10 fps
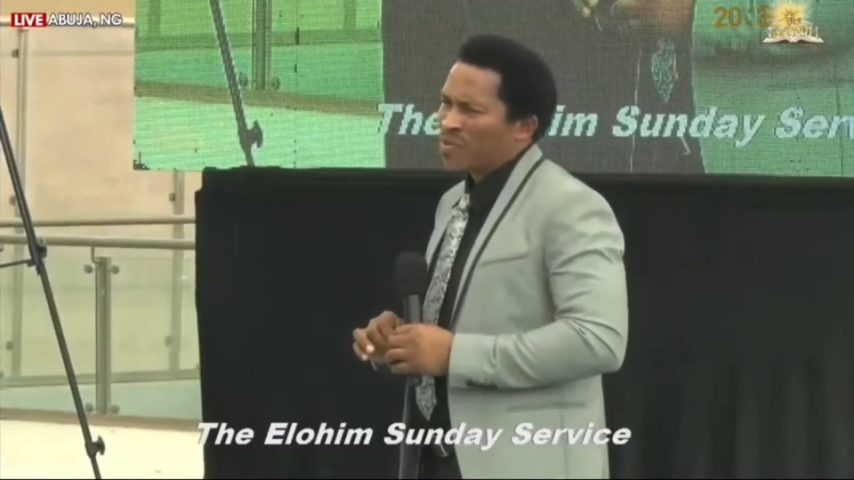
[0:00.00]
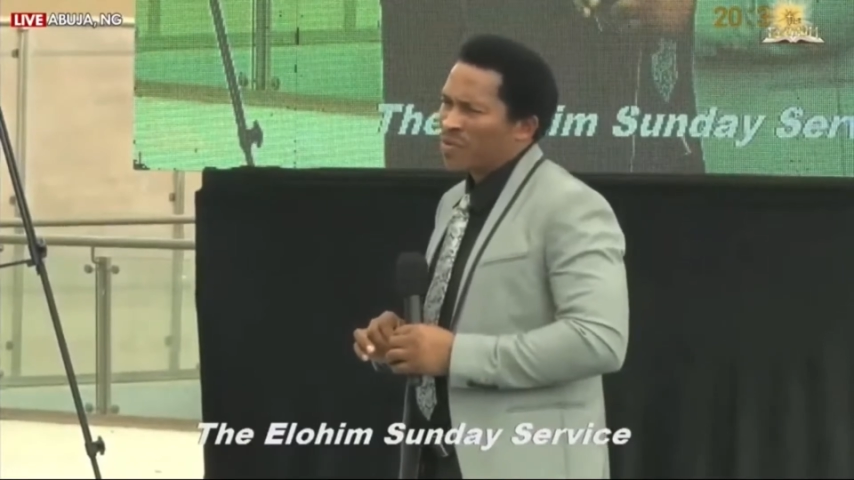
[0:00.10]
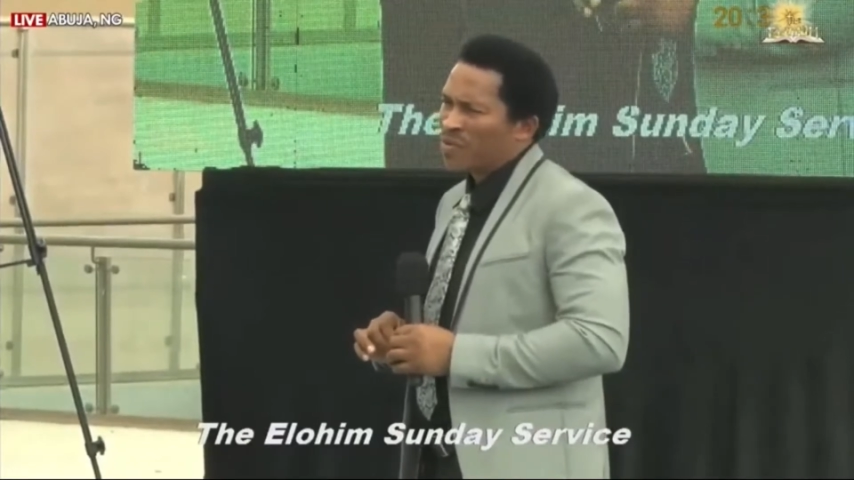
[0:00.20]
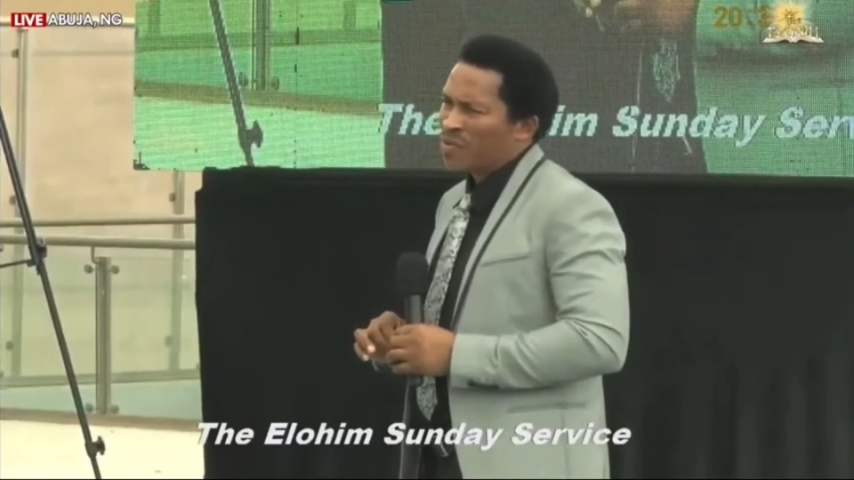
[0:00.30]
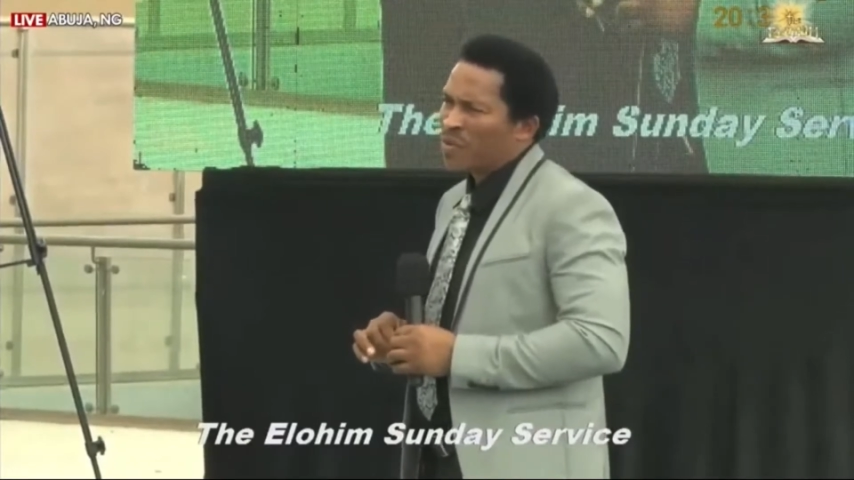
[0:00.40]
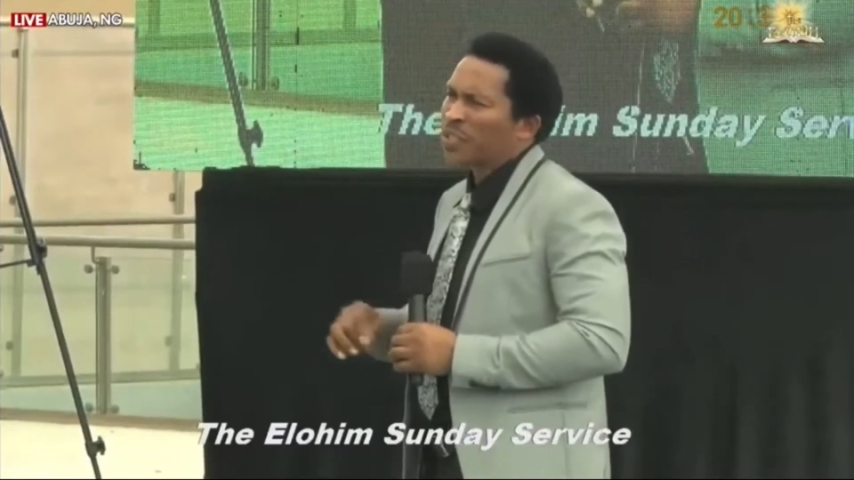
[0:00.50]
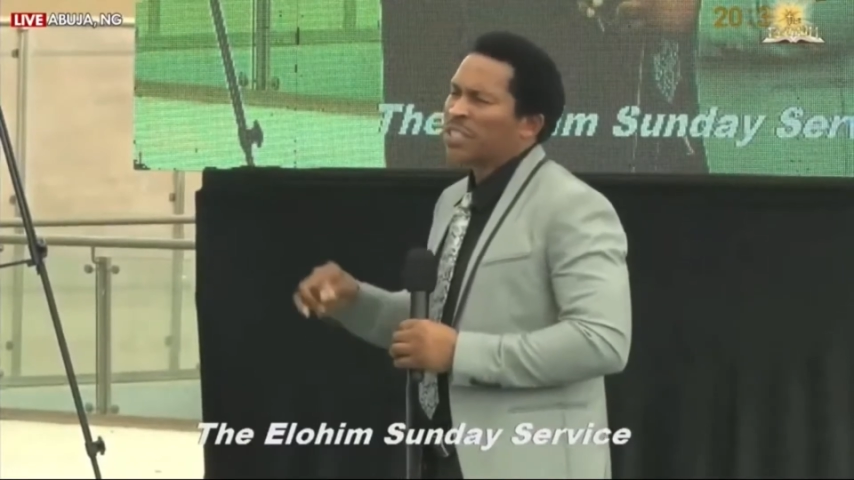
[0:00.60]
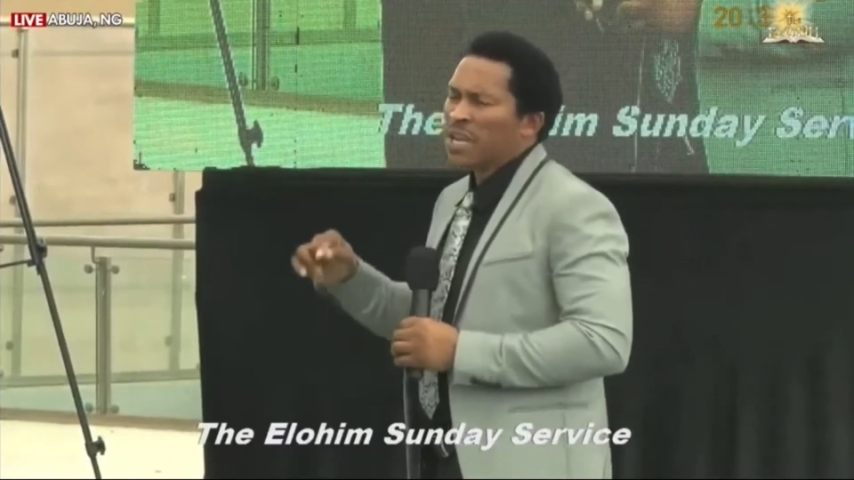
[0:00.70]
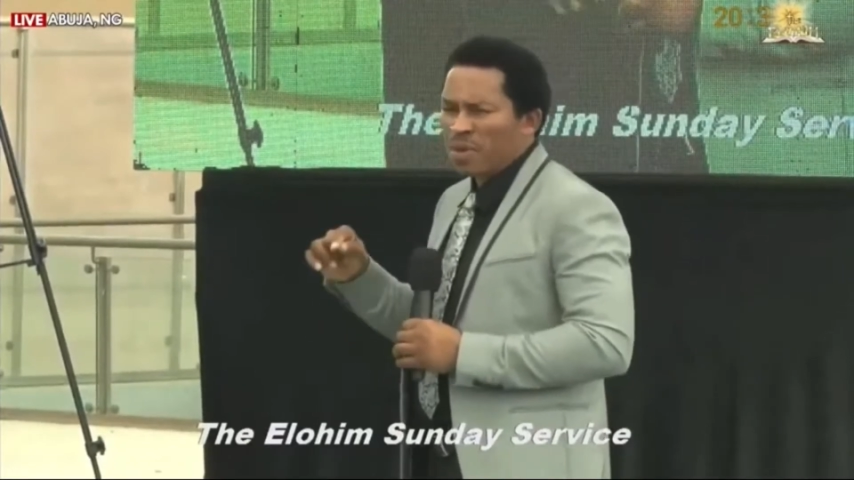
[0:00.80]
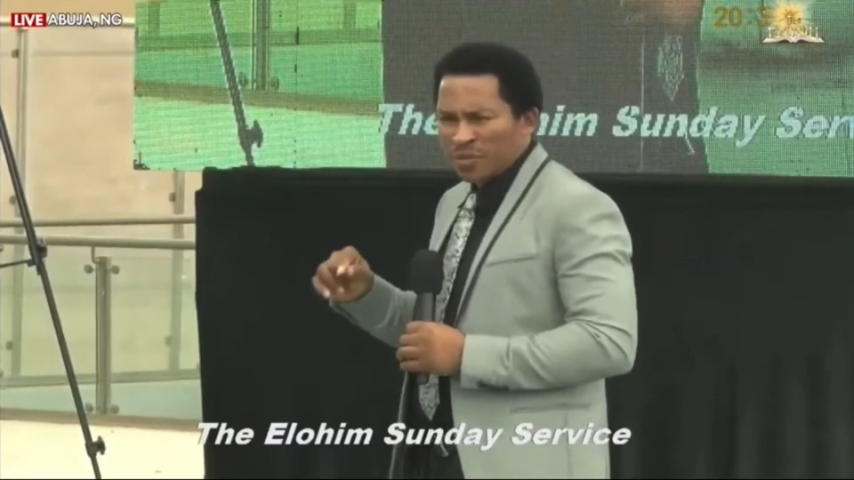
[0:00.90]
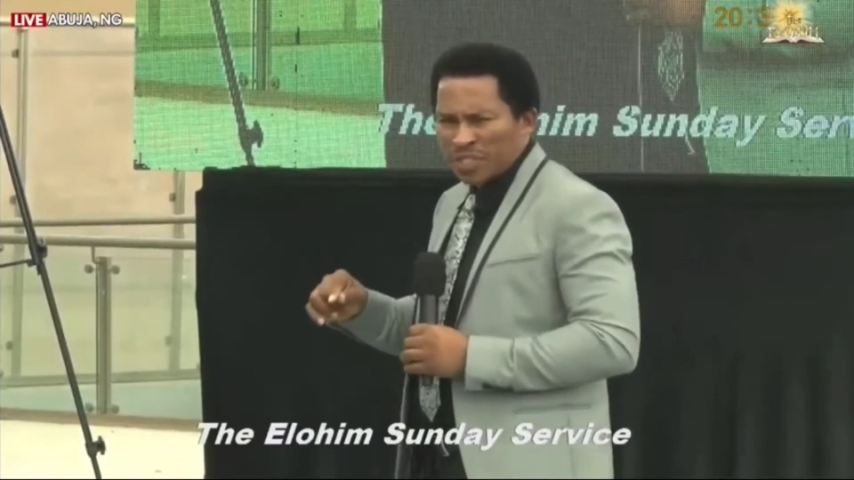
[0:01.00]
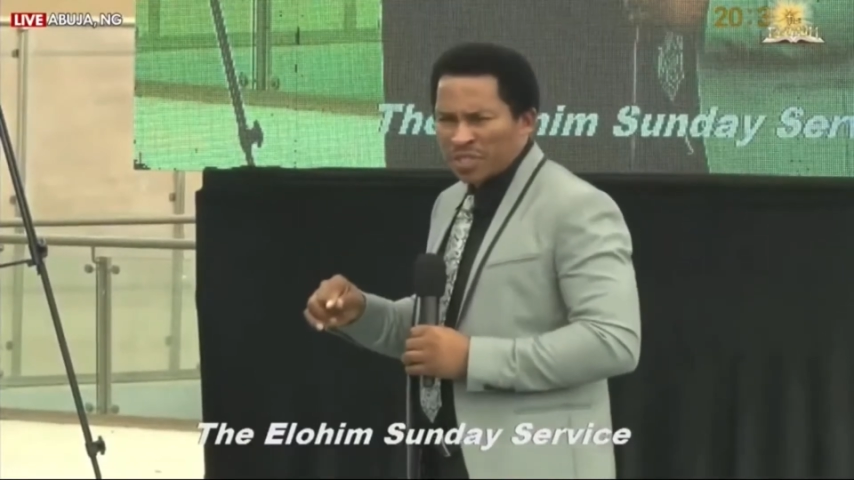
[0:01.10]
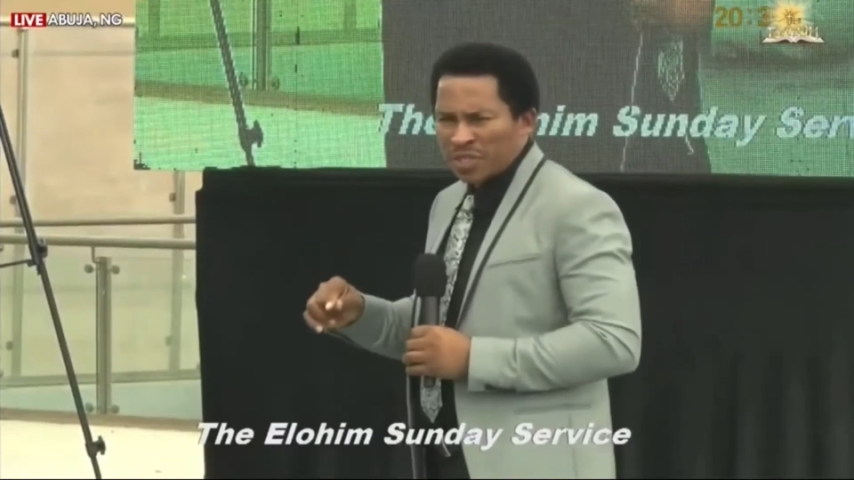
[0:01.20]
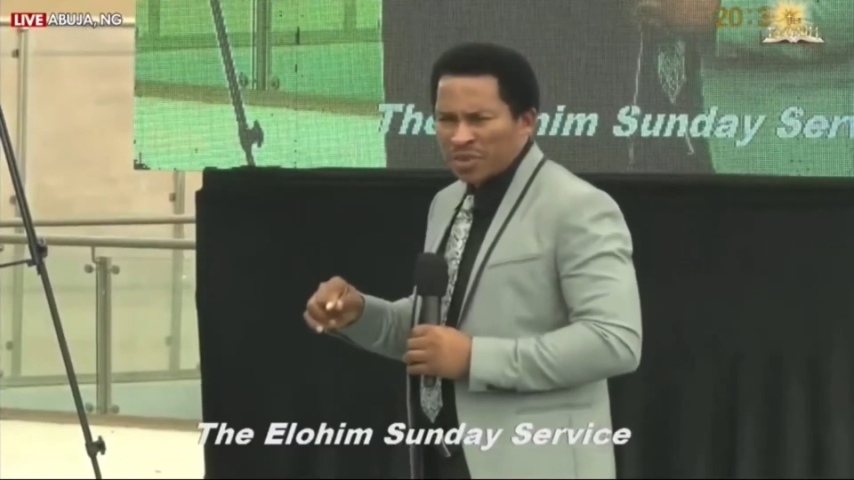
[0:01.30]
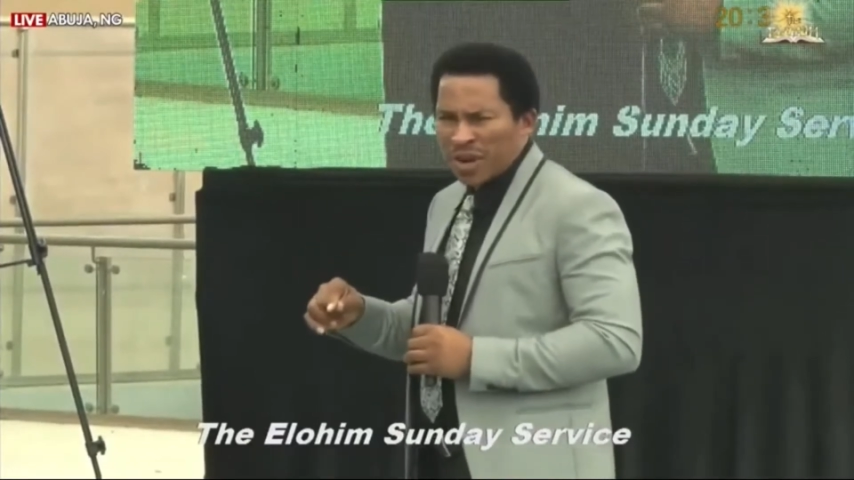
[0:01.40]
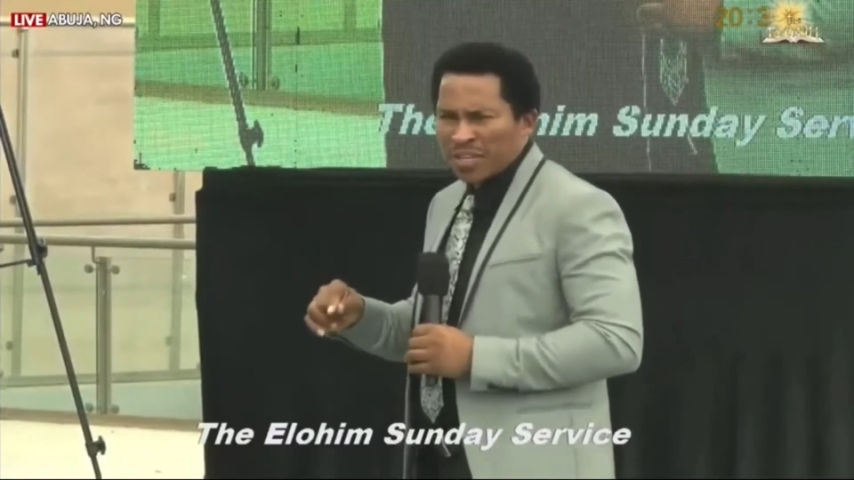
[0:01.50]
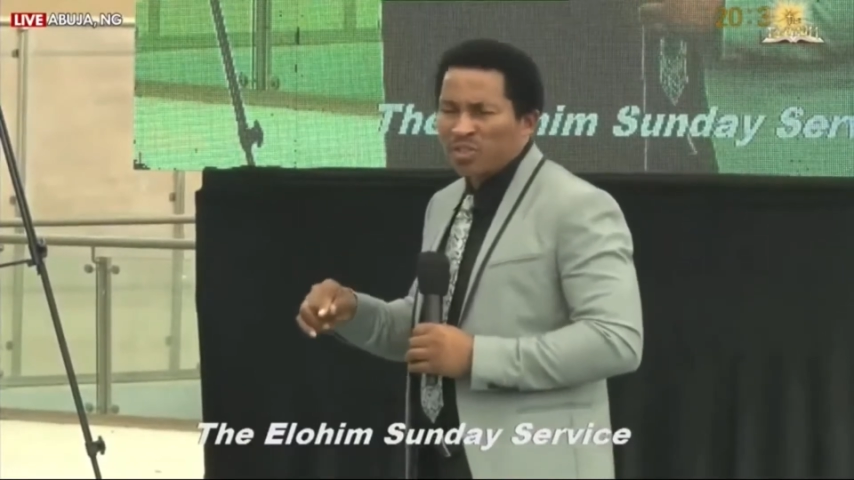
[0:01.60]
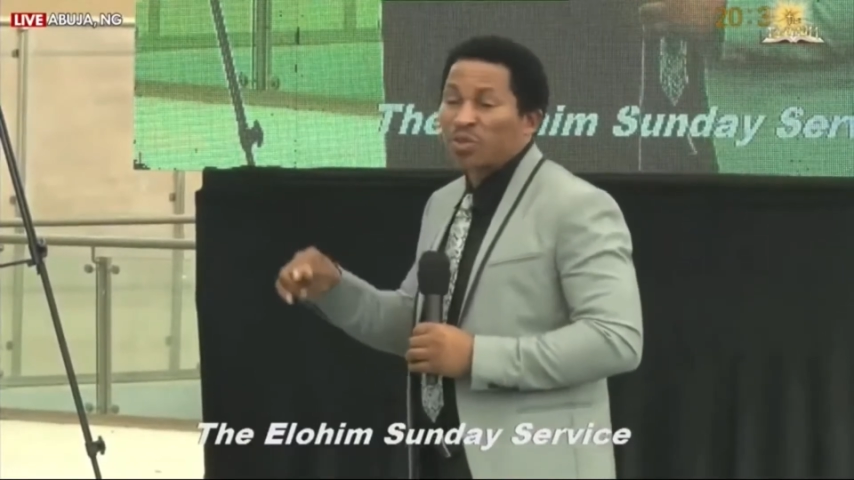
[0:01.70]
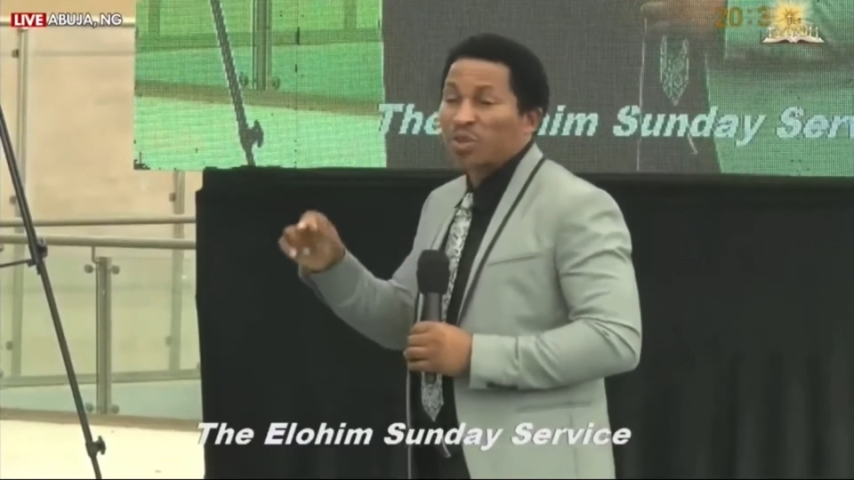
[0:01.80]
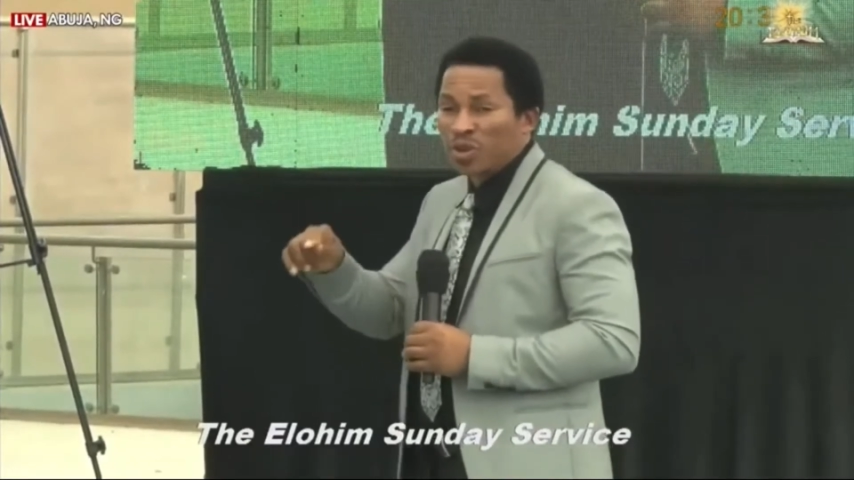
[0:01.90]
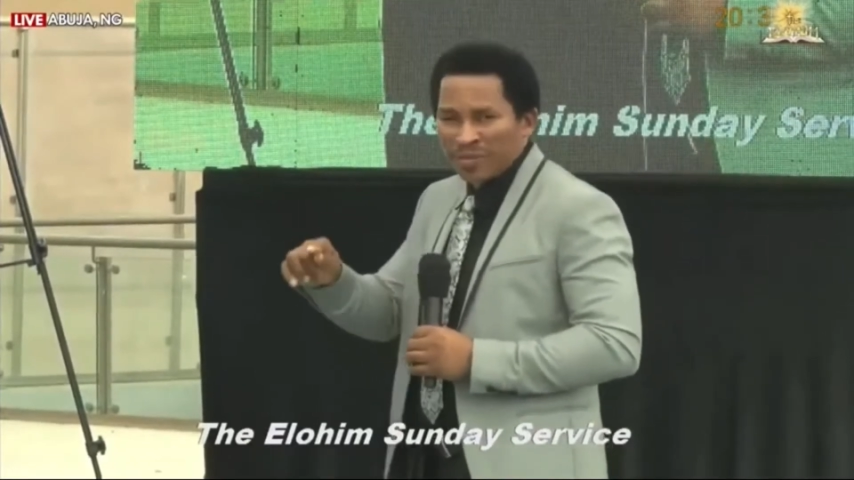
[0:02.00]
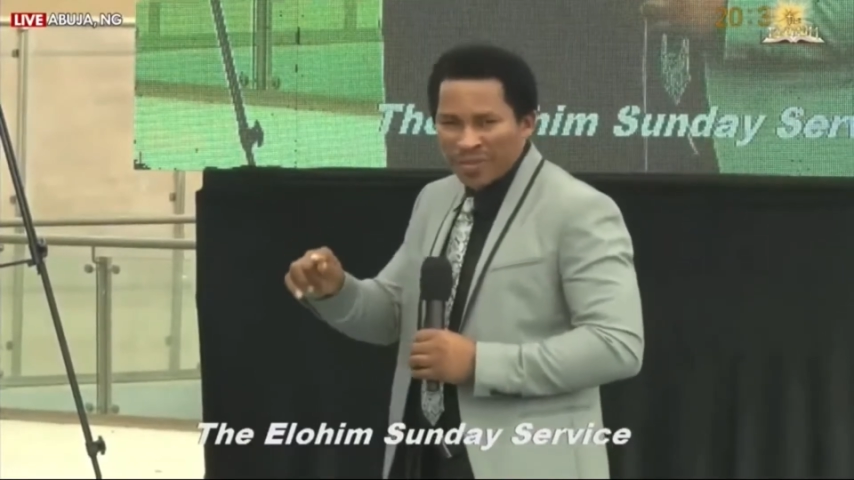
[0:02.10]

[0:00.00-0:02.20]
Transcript: for the name of Jesus Christ to be glorified.